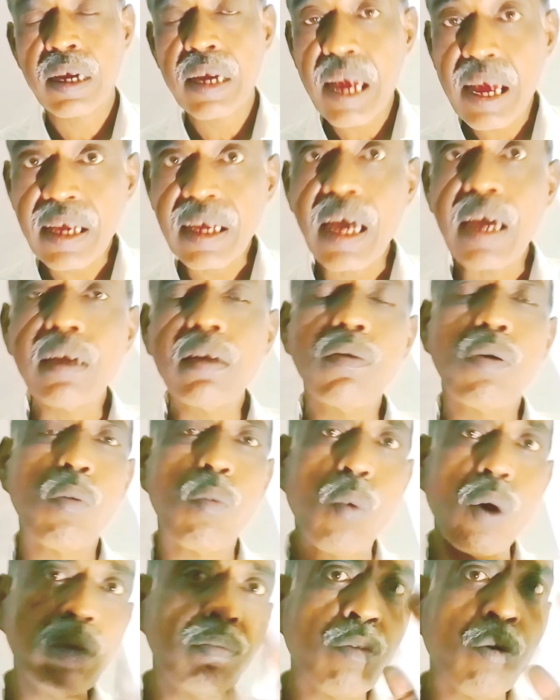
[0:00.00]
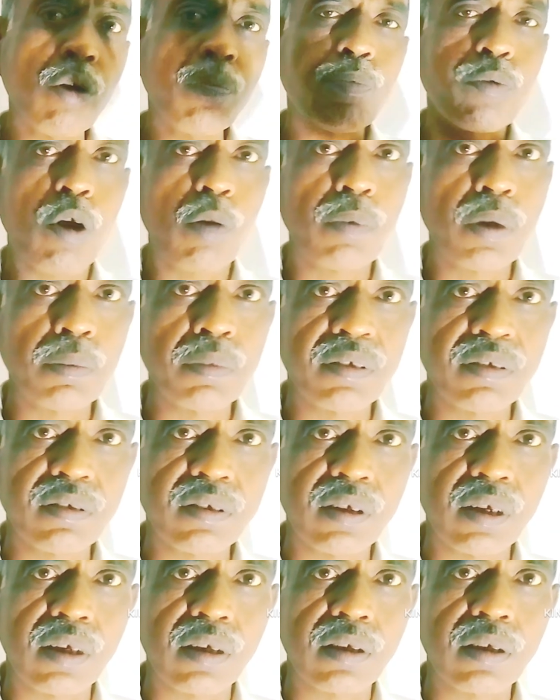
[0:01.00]
Again, one more problem
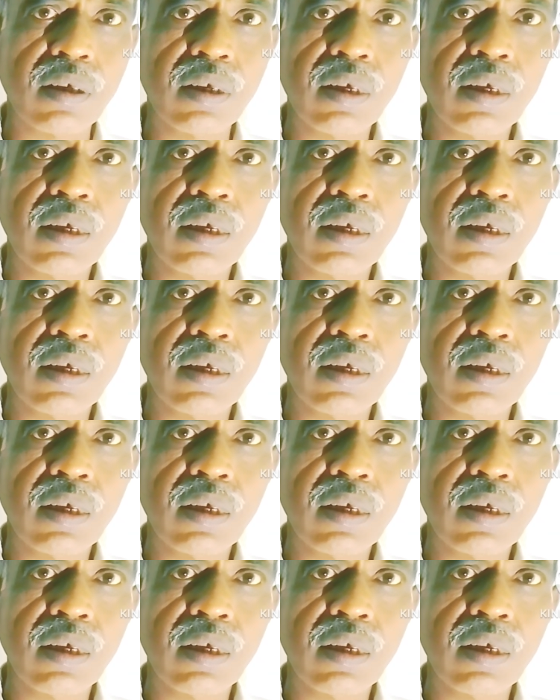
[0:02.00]
is there.